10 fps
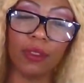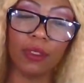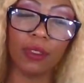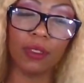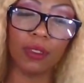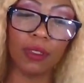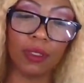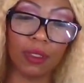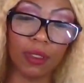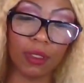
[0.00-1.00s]

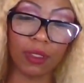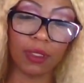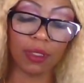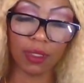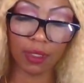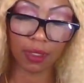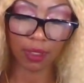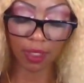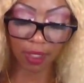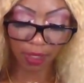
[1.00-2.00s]

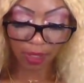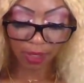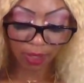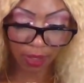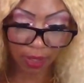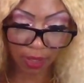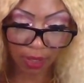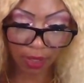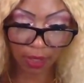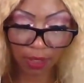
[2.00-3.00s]
Nobody speaks.